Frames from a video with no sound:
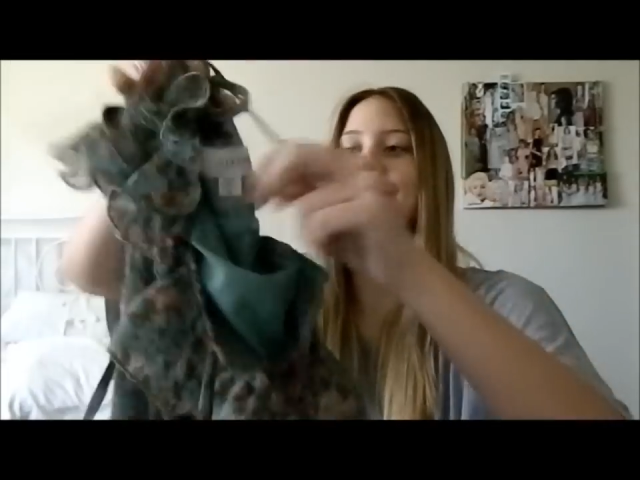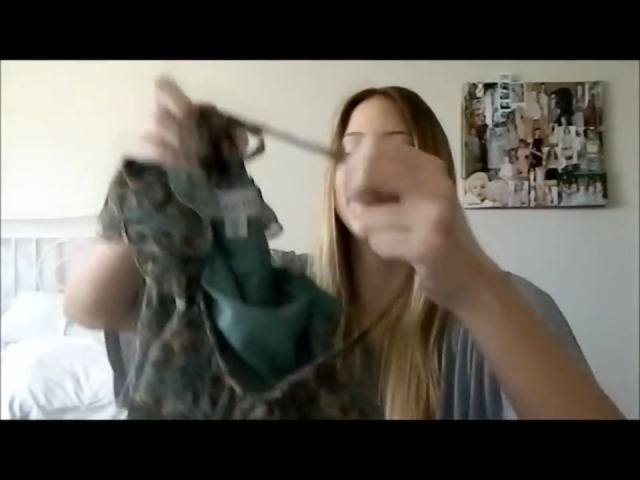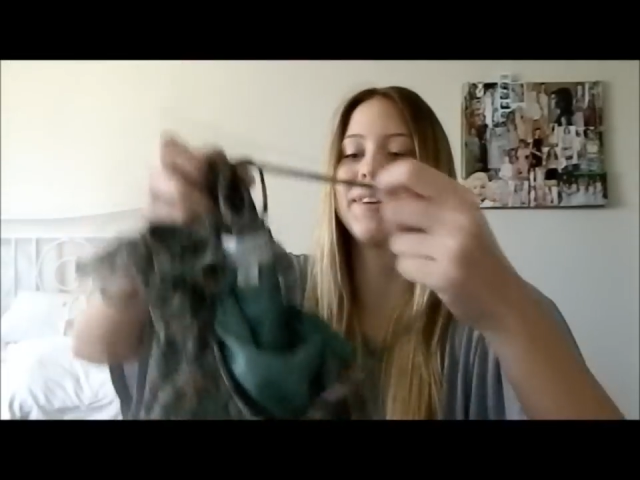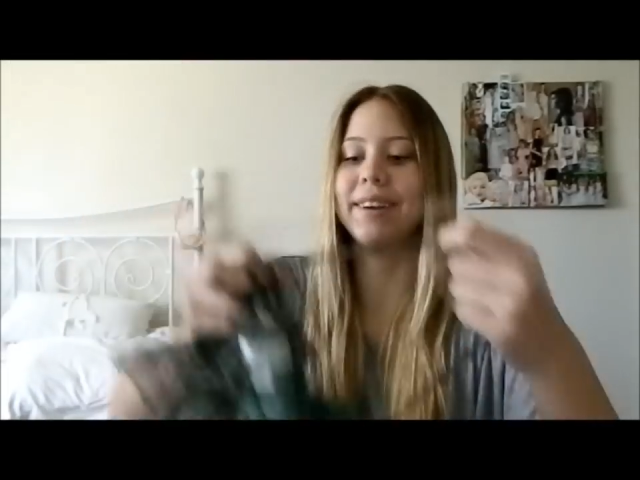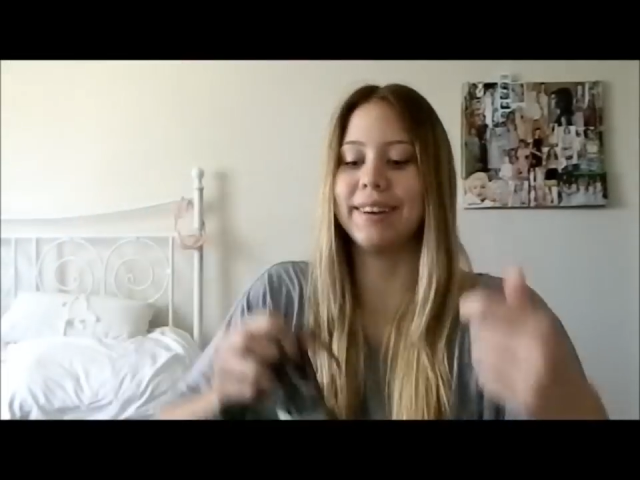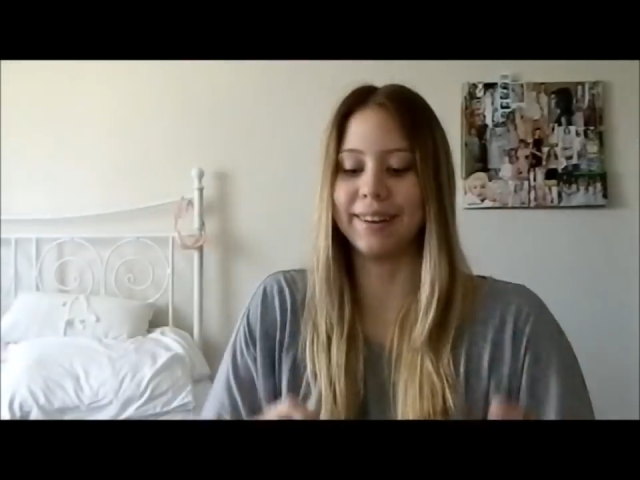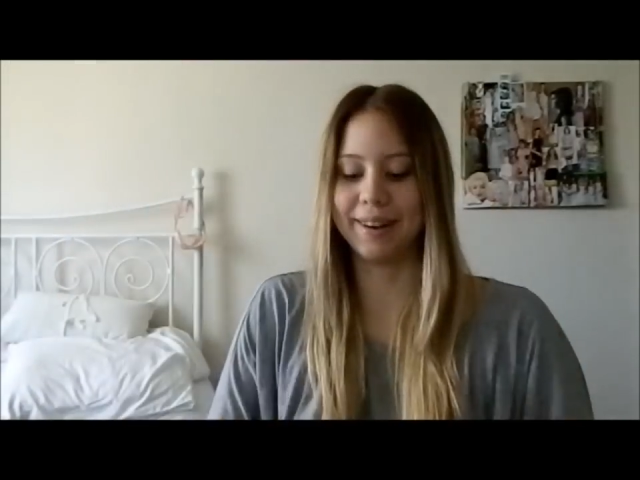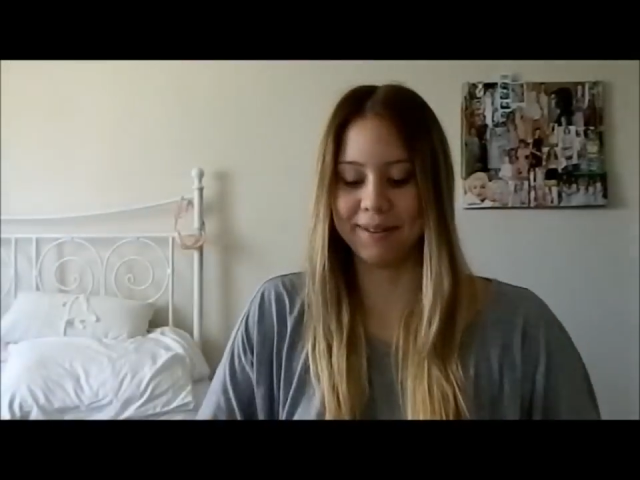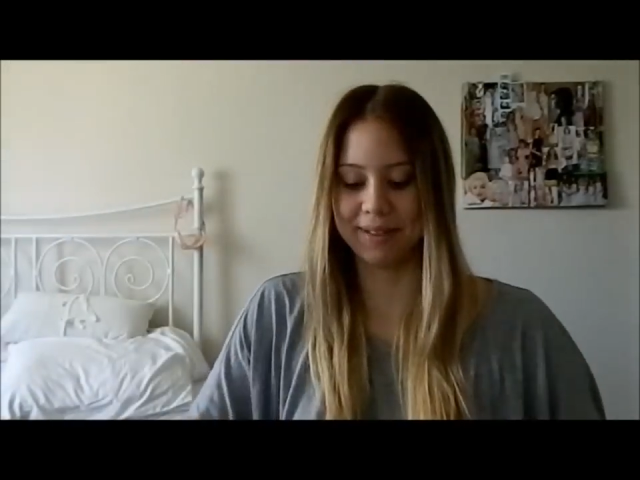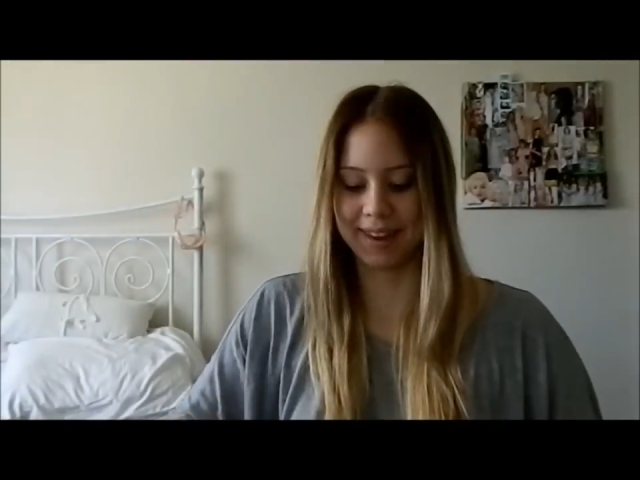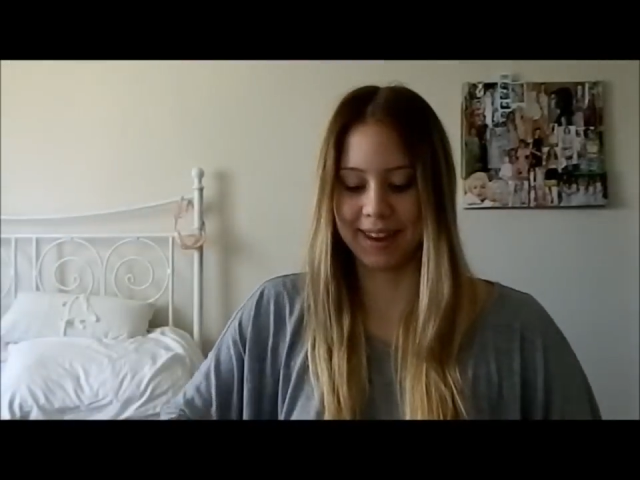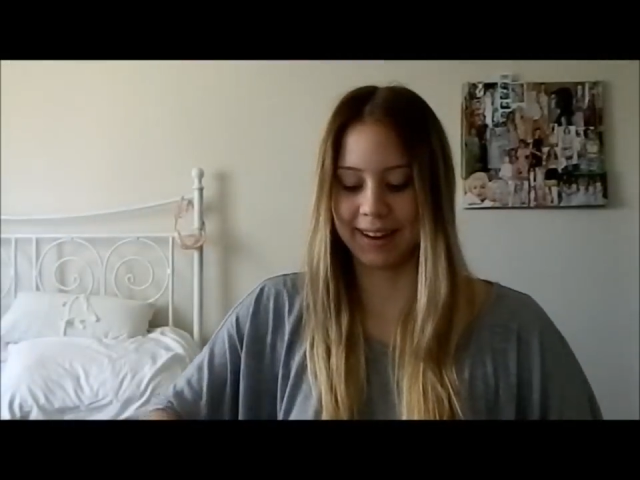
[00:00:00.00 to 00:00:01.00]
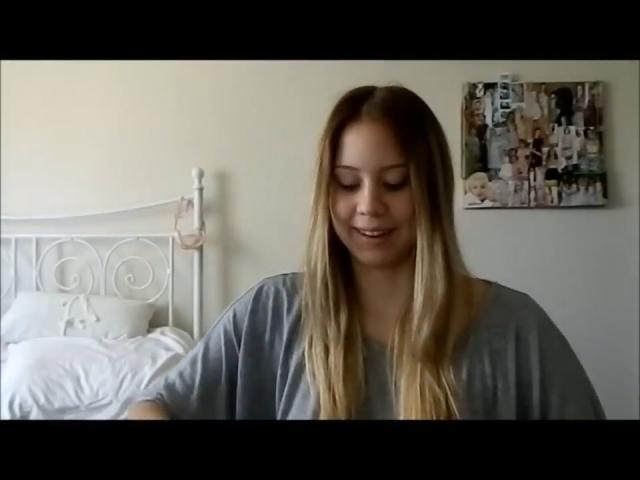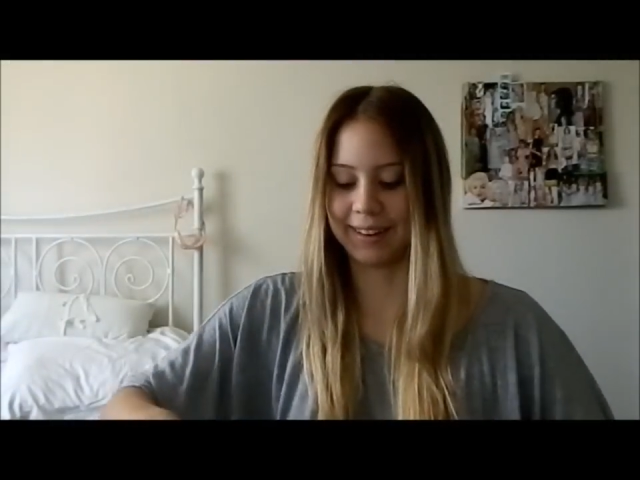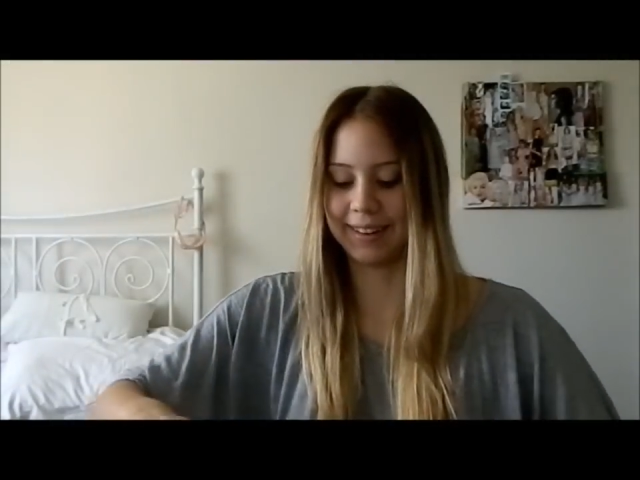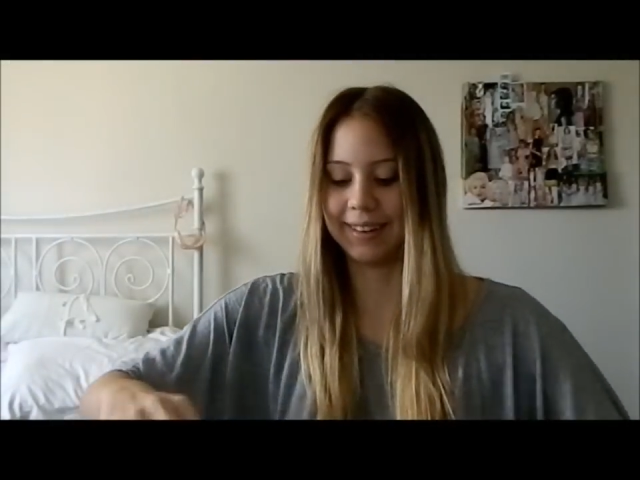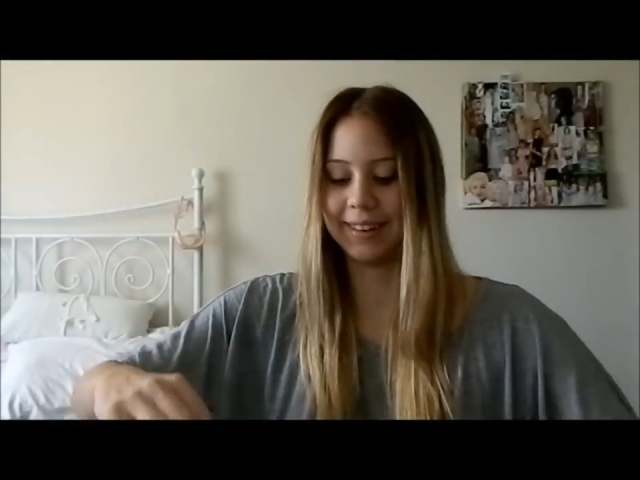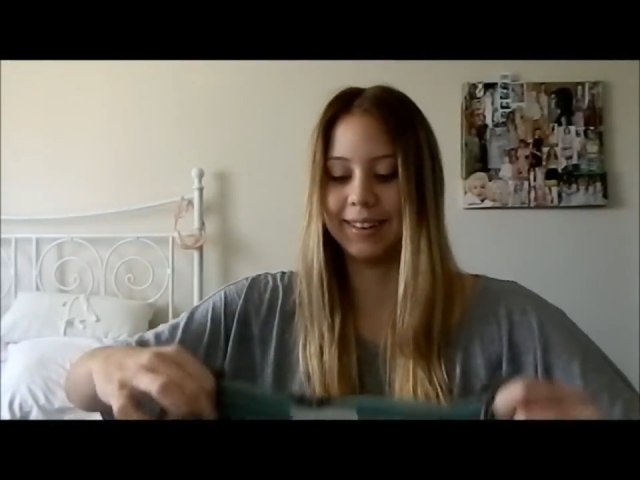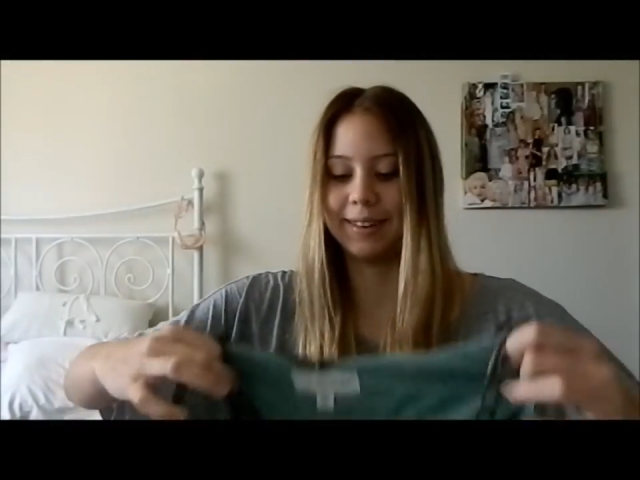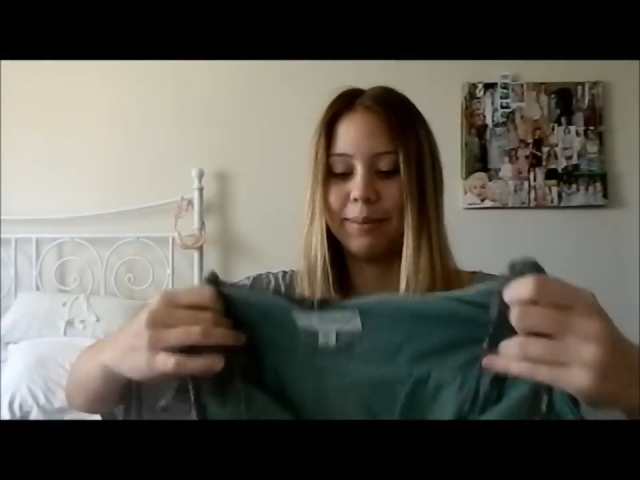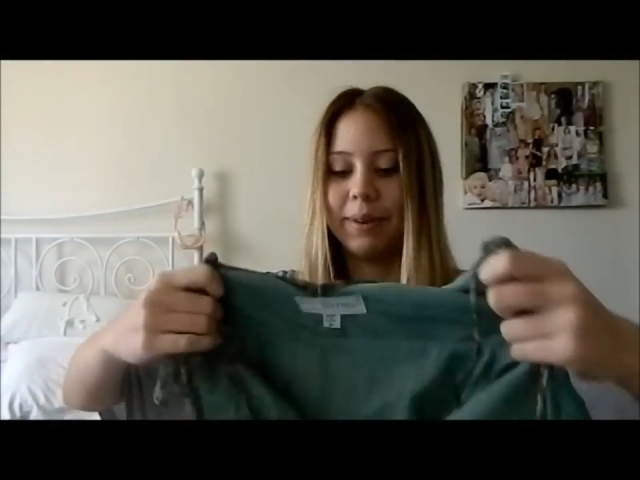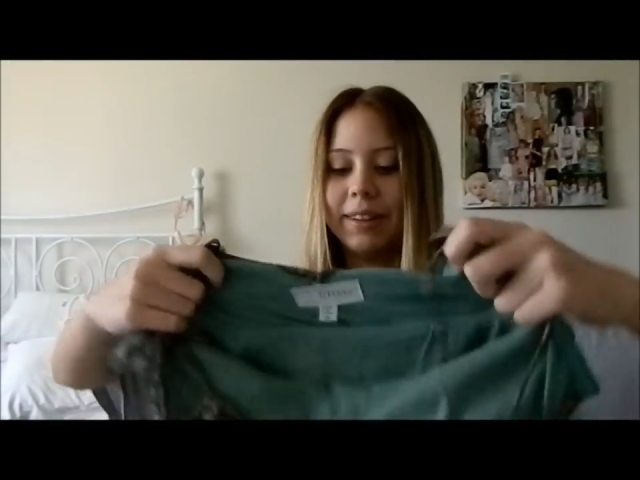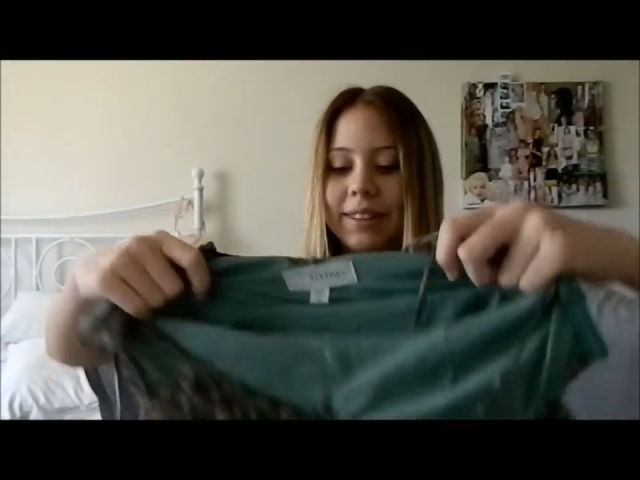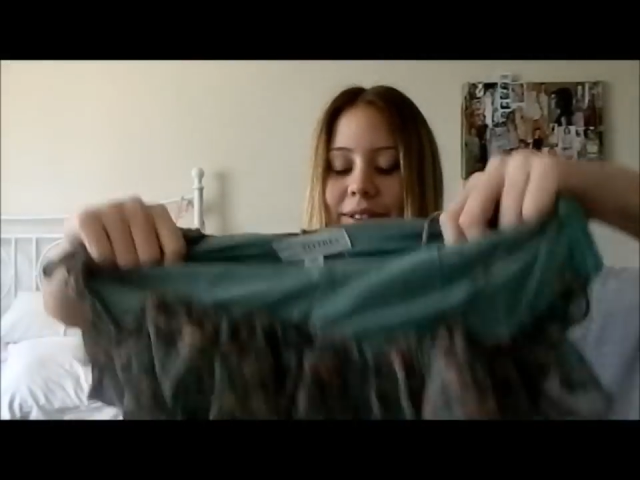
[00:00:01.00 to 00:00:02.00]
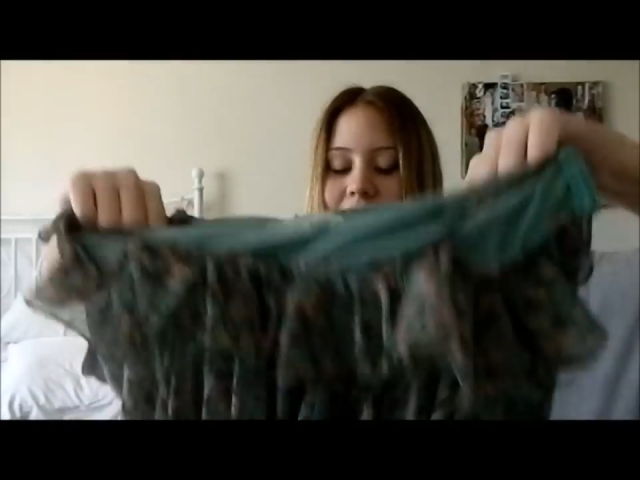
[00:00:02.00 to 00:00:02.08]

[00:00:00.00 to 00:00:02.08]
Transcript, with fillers: very good off the hanger, but it looks